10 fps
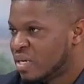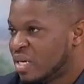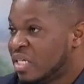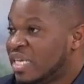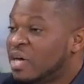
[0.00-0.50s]

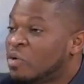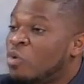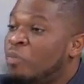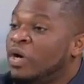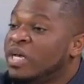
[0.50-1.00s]
The
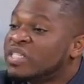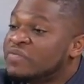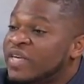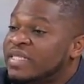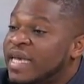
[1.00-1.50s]
police
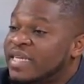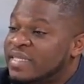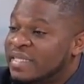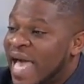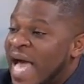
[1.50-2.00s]

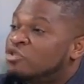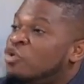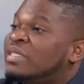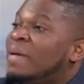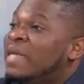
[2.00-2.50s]
investigations, there has no
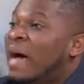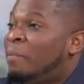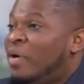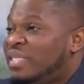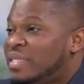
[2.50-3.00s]
terminal
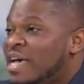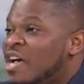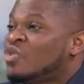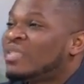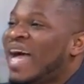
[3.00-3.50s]
point.
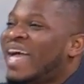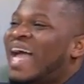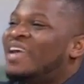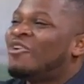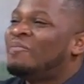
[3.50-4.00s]
So that
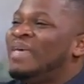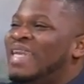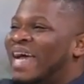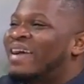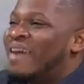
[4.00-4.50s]
cannot be
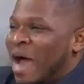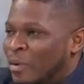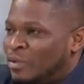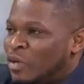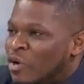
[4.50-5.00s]
the
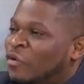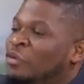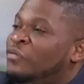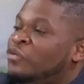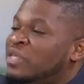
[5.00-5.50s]
ground for
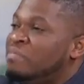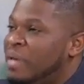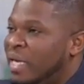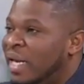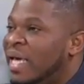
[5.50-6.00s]
refusing
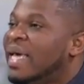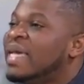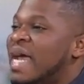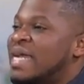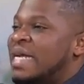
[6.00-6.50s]
bail.
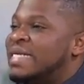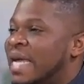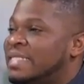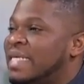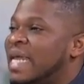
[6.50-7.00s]
Either
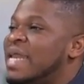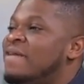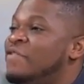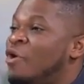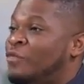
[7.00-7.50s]
that, then
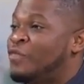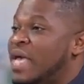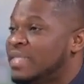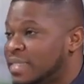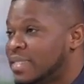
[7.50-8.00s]
every
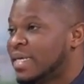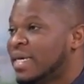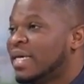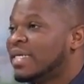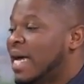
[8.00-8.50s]
offense
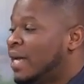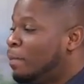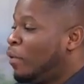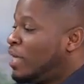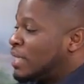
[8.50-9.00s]
that the
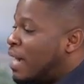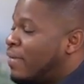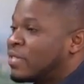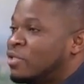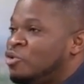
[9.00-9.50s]
police
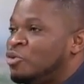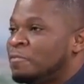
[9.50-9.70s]
arrest you